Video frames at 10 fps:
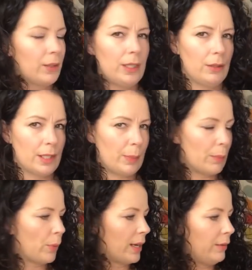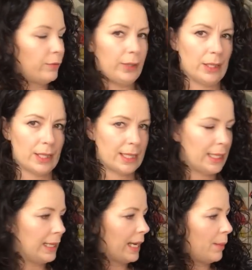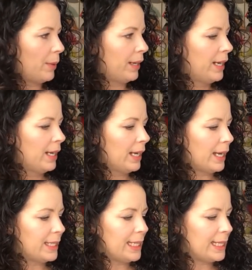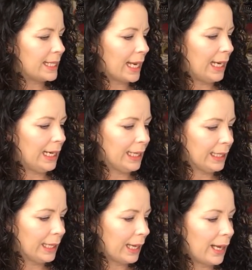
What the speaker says: It's a bit bright for you to see there, but detailing